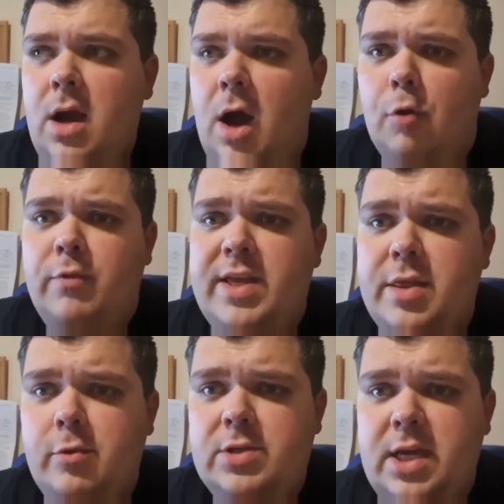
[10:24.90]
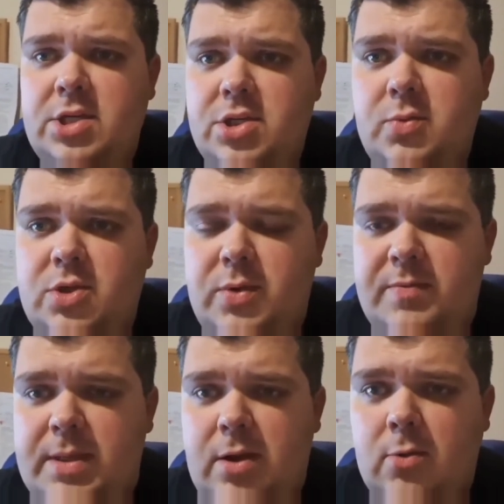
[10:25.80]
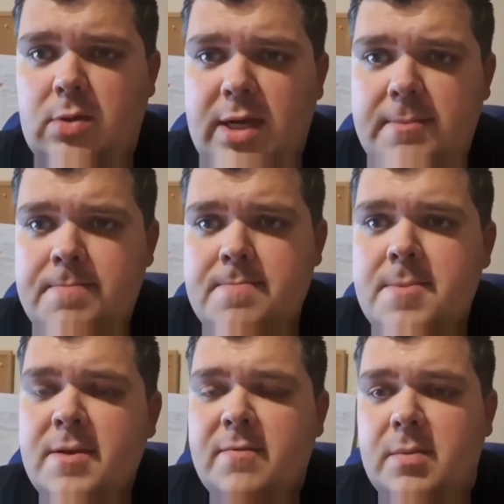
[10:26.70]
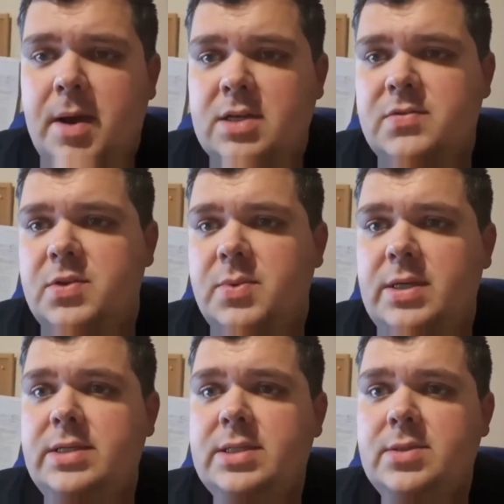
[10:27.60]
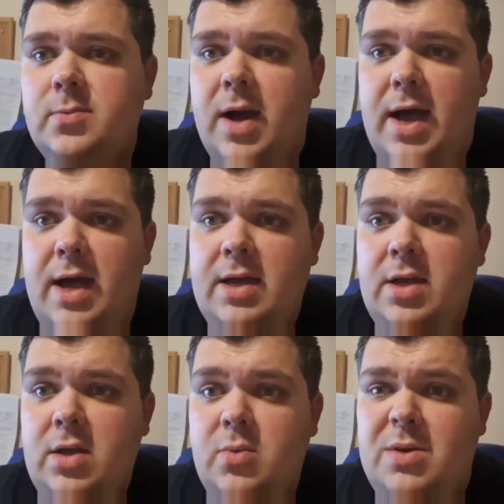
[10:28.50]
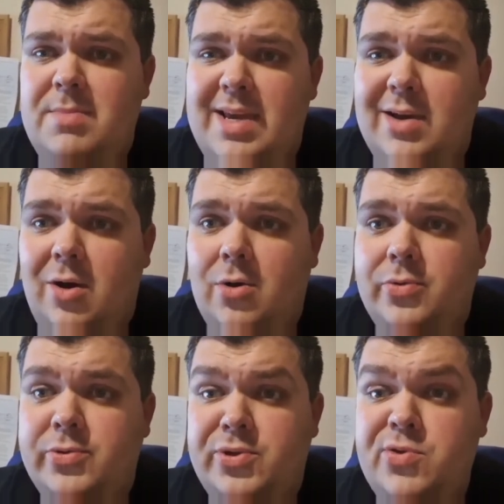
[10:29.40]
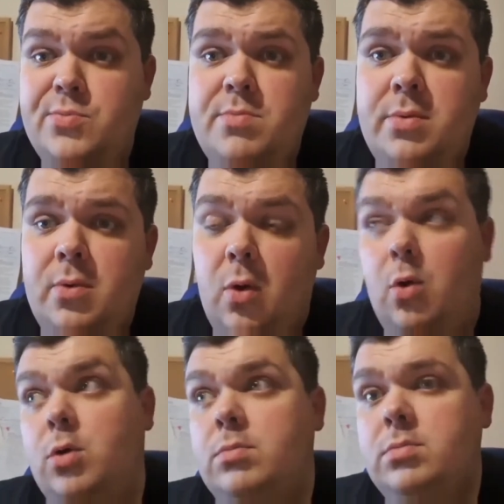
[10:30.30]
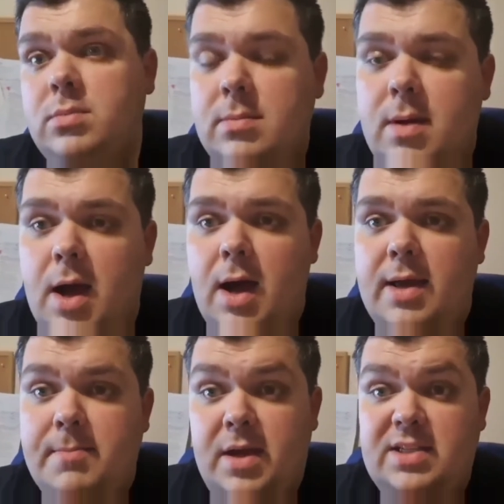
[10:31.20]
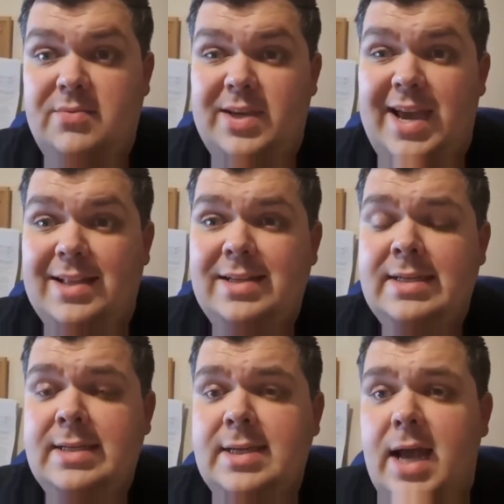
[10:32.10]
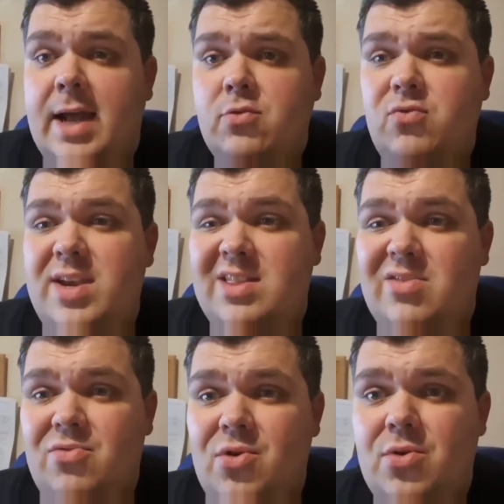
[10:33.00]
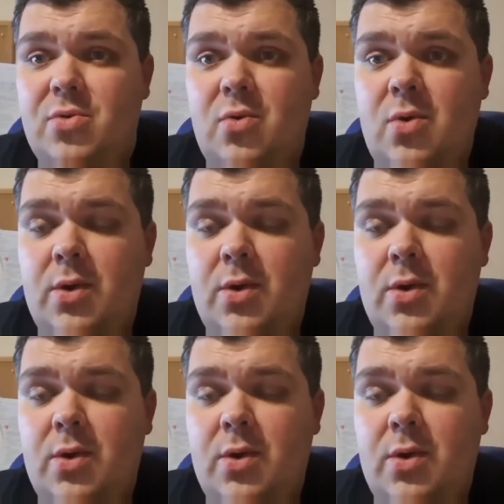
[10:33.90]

our read through sessions, which we've been holding for the past few weeks, where we meet on Zoom or uh, in person if we can and read through